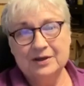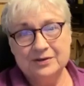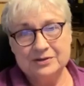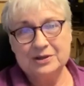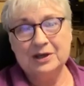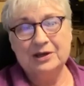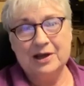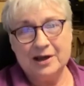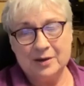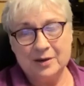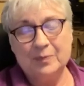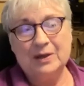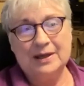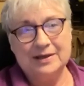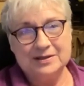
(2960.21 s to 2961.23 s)
There's a lot
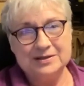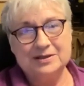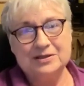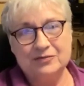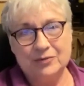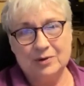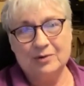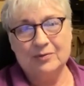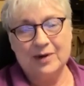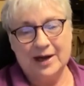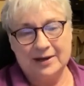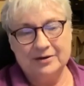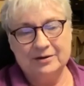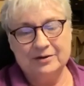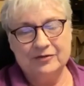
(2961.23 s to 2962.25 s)
of places for a
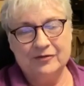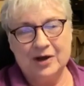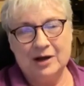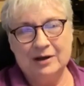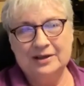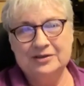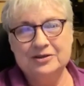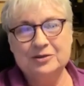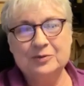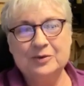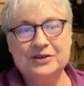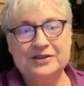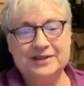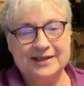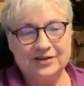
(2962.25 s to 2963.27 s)
writer to fall into a
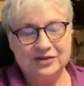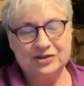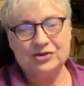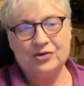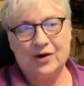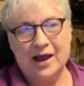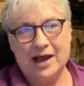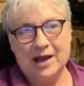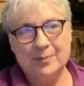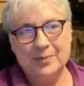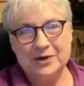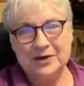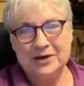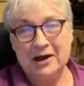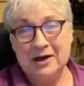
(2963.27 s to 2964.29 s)
death trap
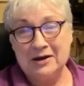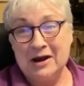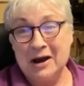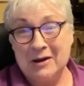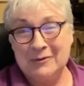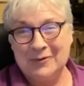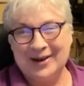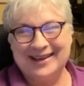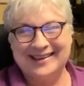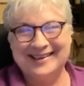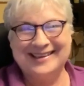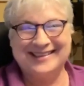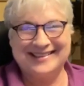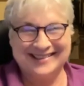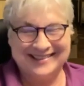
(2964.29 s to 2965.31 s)
and not know
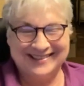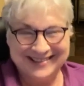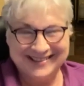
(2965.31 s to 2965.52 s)
it.